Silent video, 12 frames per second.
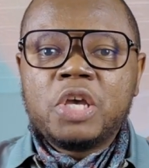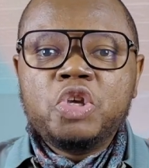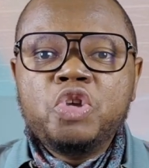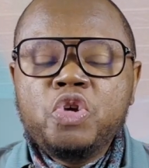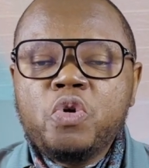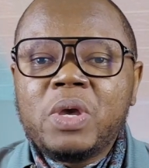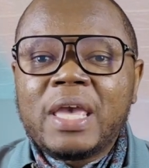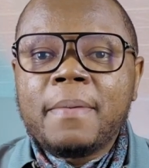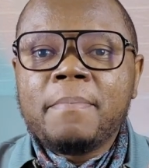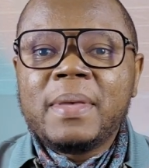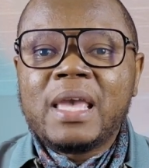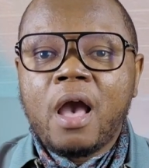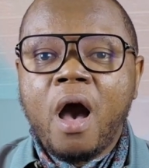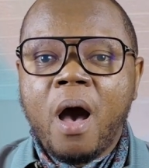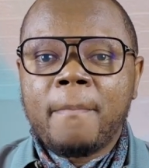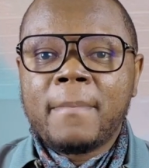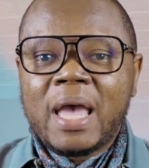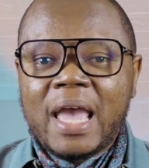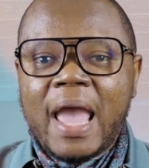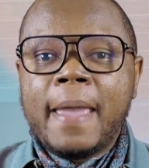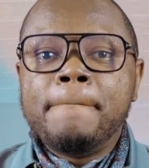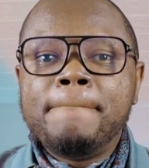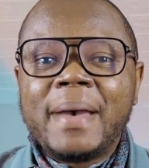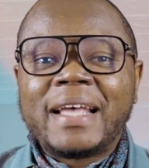you can become
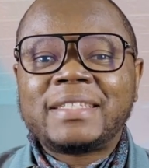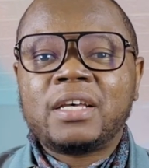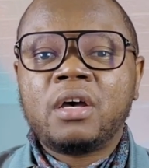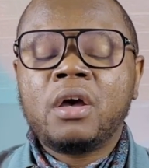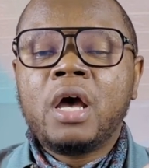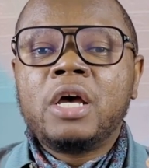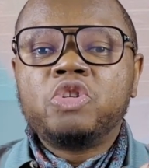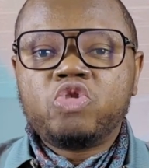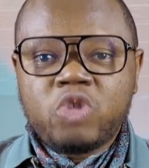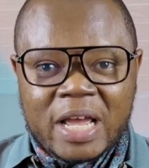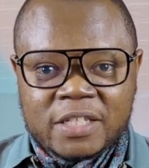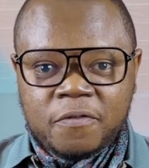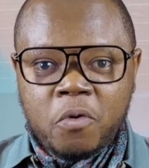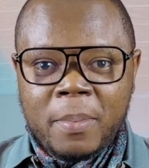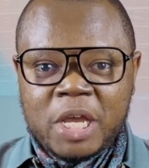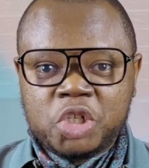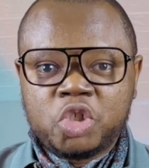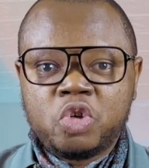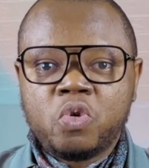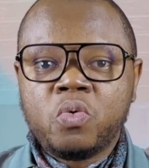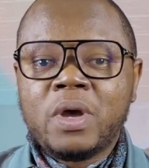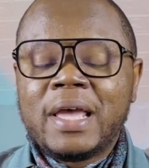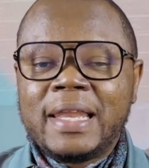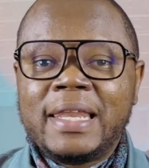a better transformational
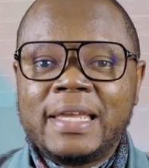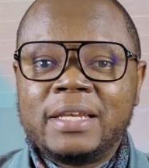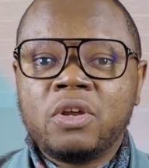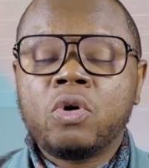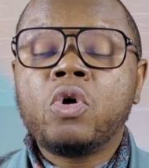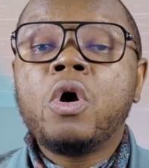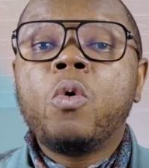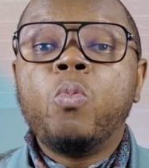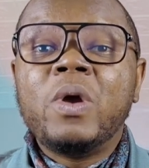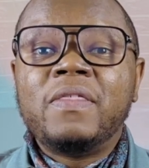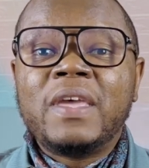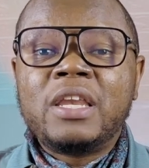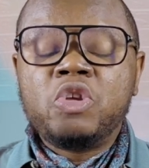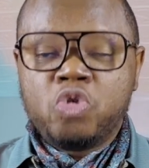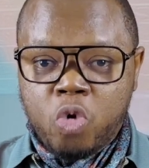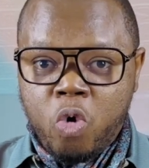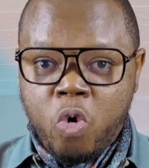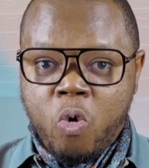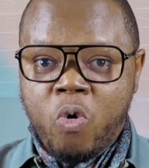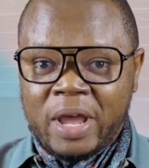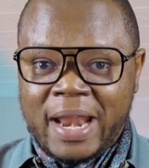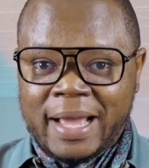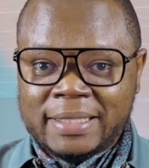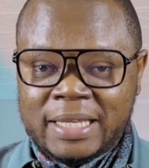leader within your
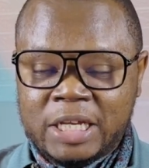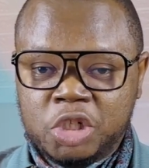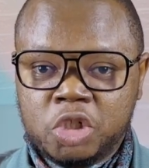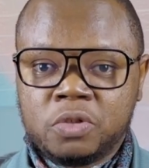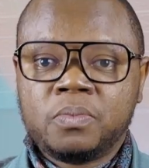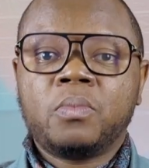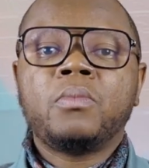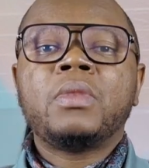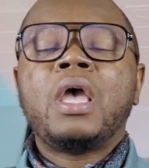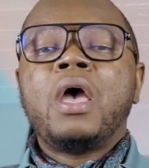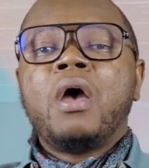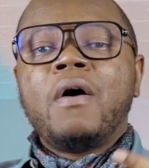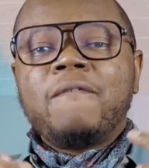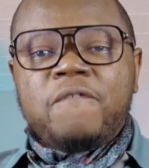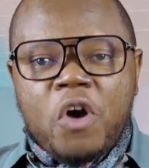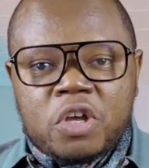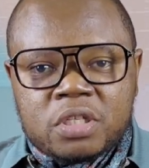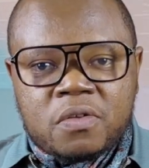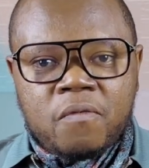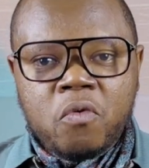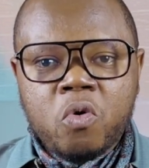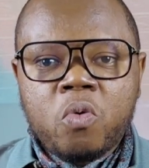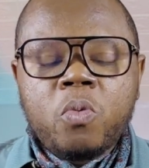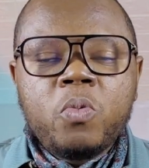organization. First of
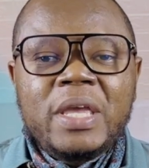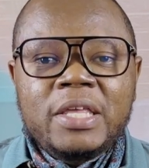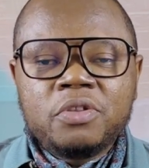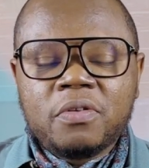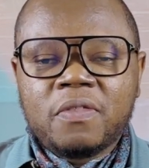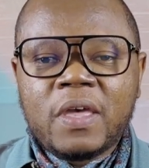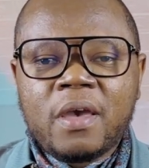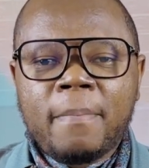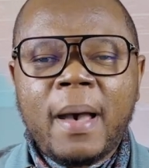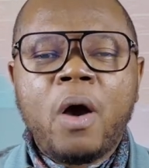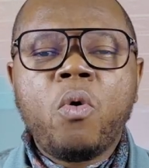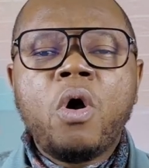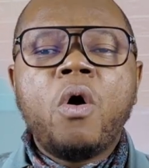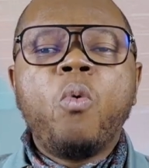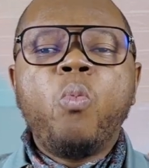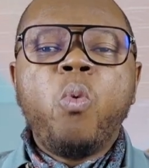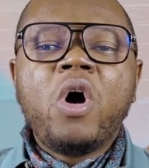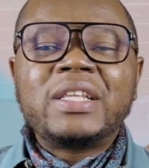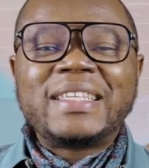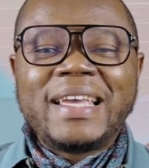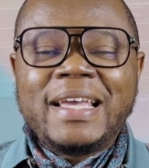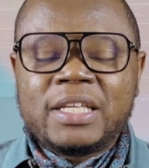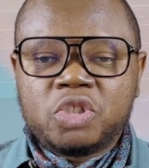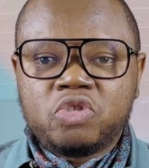all, we need to think about what
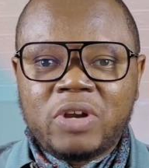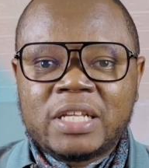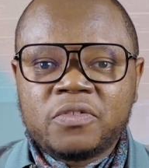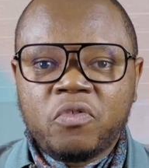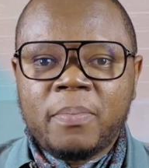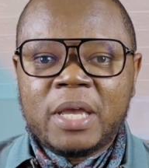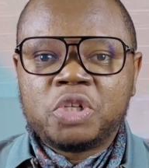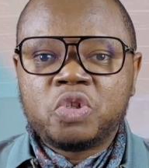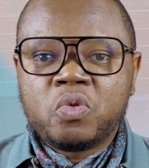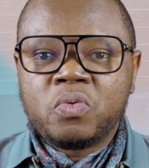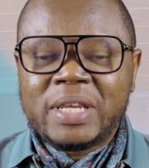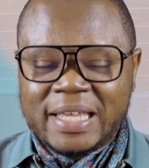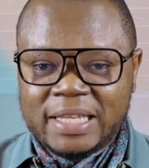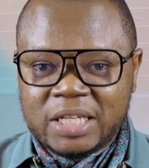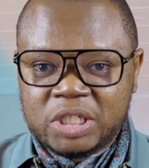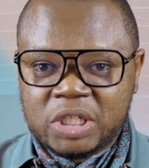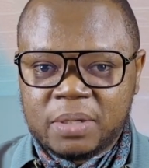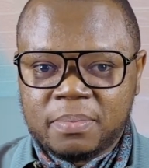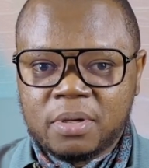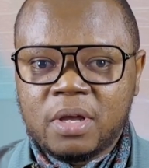is transformational leadership.